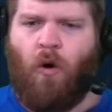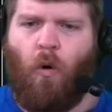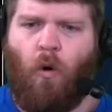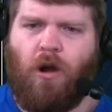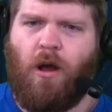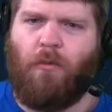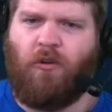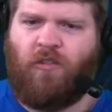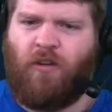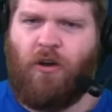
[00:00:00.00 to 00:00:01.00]
Or number
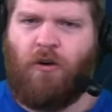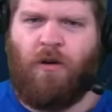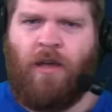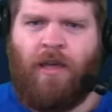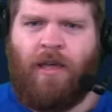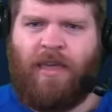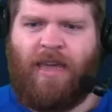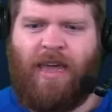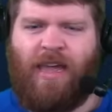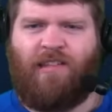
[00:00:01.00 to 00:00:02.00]
two,
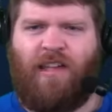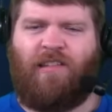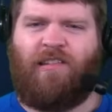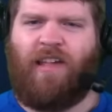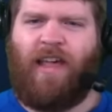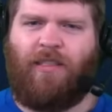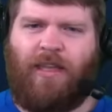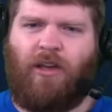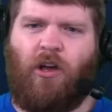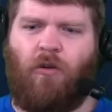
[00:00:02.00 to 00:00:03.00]
he is
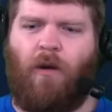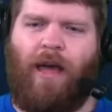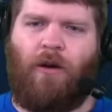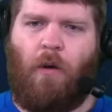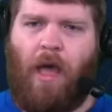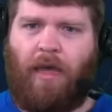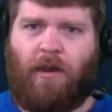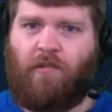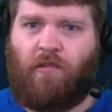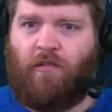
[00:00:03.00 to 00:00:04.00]
insanely good right away and
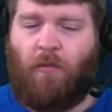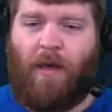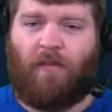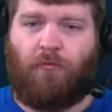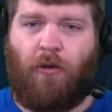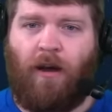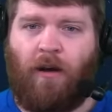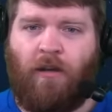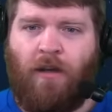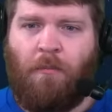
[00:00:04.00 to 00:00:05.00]
is just your best
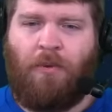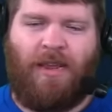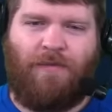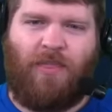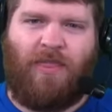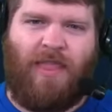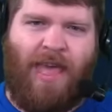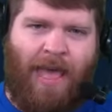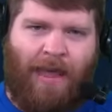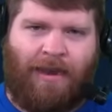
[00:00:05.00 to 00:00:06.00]
player. But even
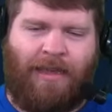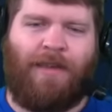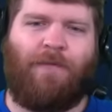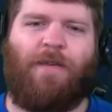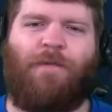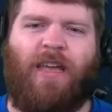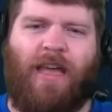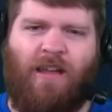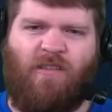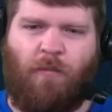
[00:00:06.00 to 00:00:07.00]
then, even if he
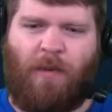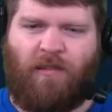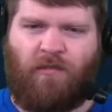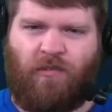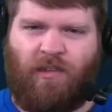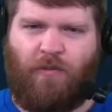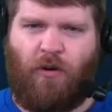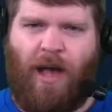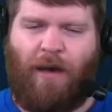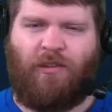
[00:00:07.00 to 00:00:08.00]
is your best
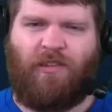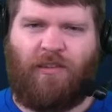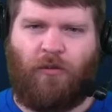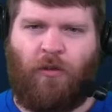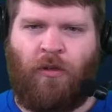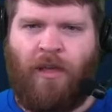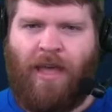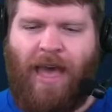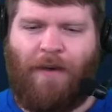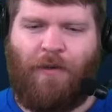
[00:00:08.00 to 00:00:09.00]
receiver, I would still
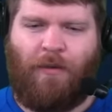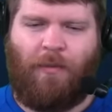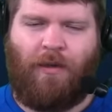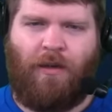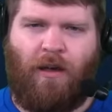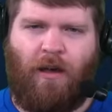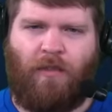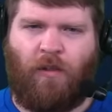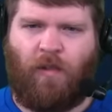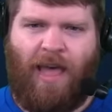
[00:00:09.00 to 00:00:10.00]
have him on
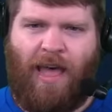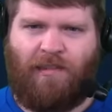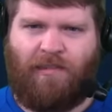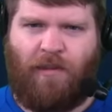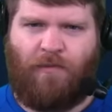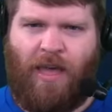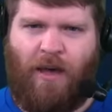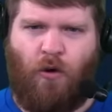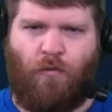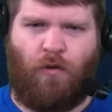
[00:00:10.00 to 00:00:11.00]
the less of that
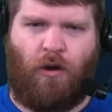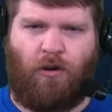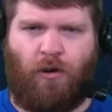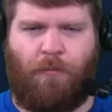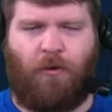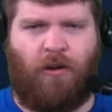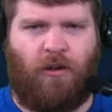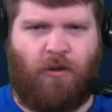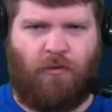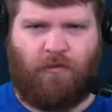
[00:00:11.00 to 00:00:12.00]
over under Puka
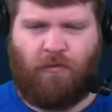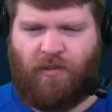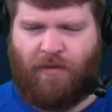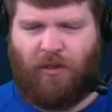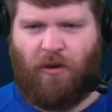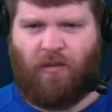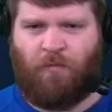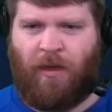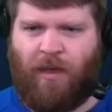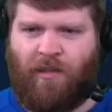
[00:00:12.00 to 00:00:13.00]
Nacua's receiving yards
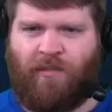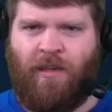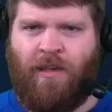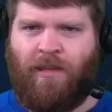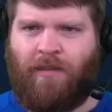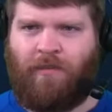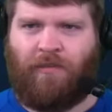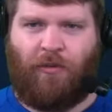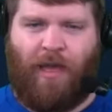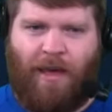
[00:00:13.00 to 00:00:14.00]
because you
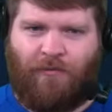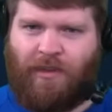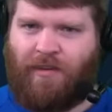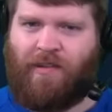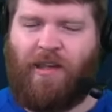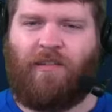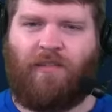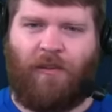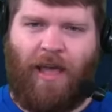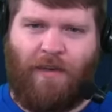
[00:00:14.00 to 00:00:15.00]
still have DJ, you
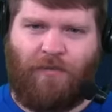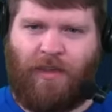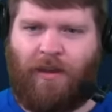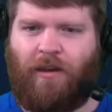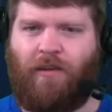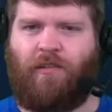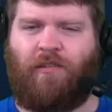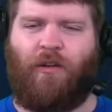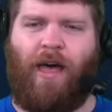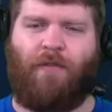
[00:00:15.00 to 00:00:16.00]
still have Keenan, you
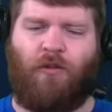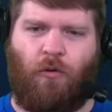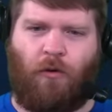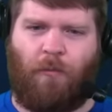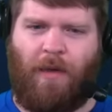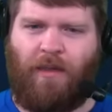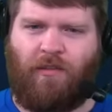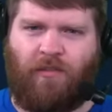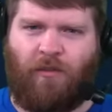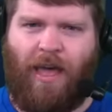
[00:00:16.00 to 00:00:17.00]
still have Cole Kmet, you
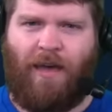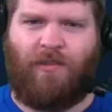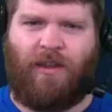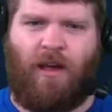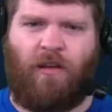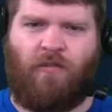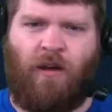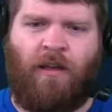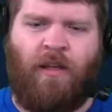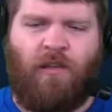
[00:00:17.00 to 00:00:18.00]
still have
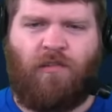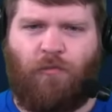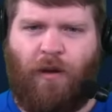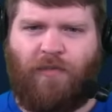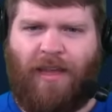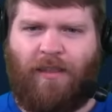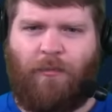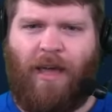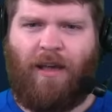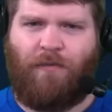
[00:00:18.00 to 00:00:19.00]
D'Andre Swift out of the
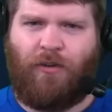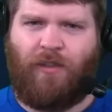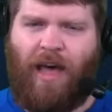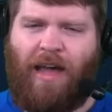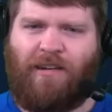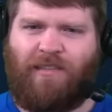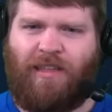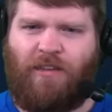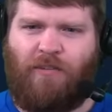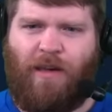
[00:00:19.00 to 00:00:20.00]
backfield. I just
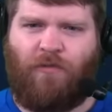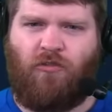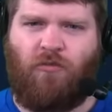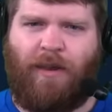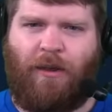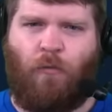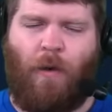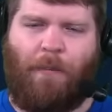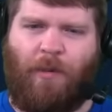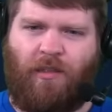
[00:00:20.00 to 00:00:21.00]
think you have too many
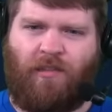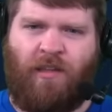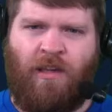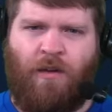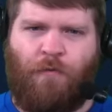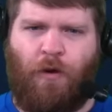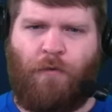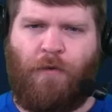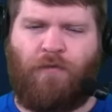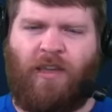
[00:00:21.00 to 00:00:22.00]
weapons for a
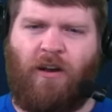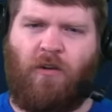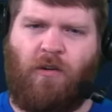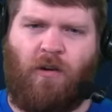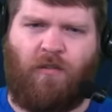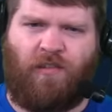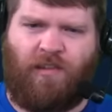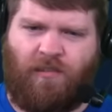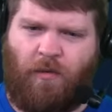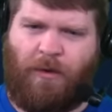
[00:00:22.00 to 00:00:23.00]
1,500 yard
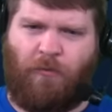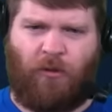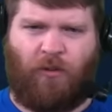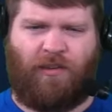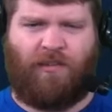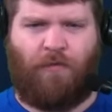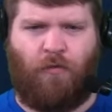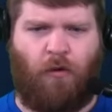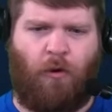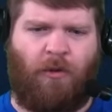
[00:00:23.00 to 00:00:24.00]
season to be realistic for
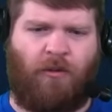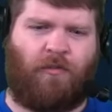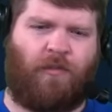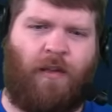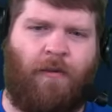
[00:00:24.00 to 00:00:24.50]
Rome Odunze.